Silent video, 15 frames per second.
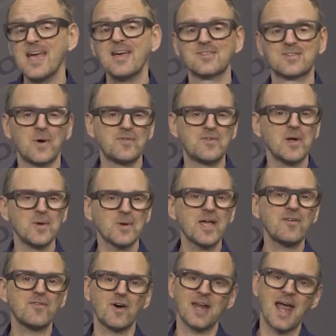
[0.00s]
So if you're
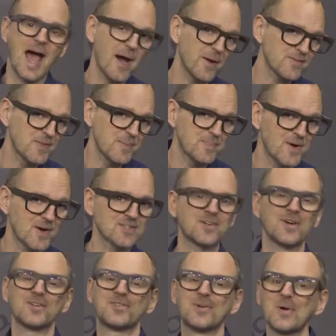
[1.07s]
looking for an out-of-the-box
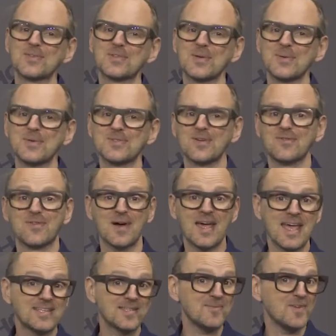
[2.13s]
control solution for
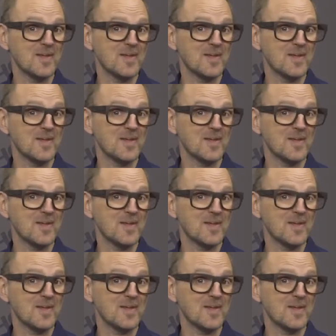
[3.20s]
ATEM,